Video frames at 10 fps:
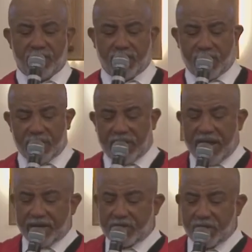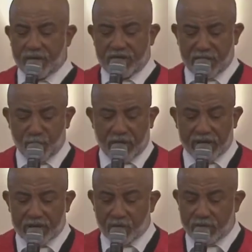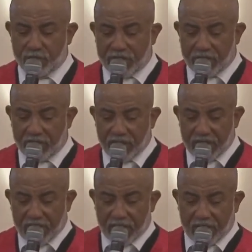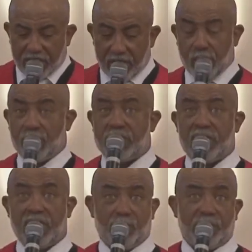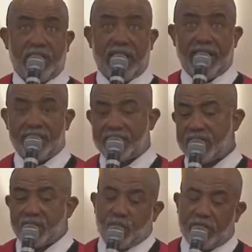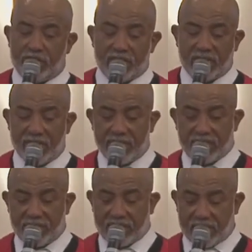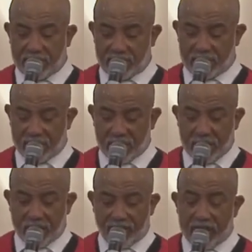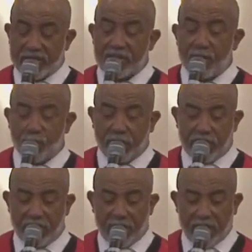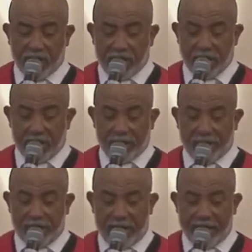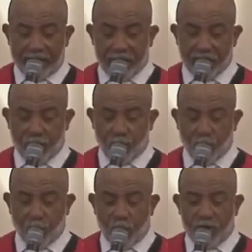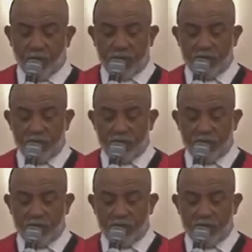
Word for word: for the last 13 months, we've been using empty hands. Here's what it says it says very simply that what we